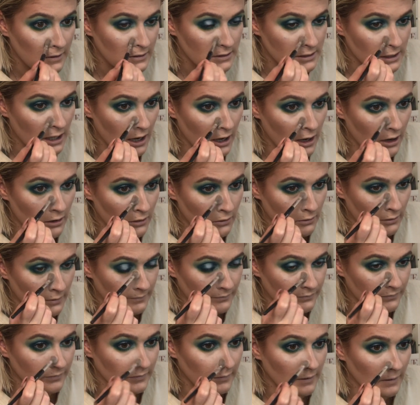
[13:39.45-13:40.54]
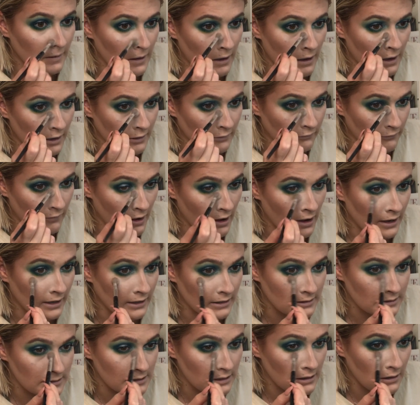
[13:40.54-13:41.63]
So I
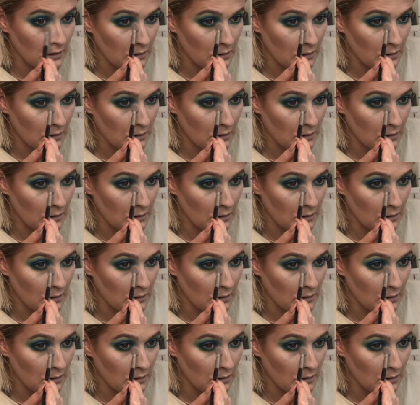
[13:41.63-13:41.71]
find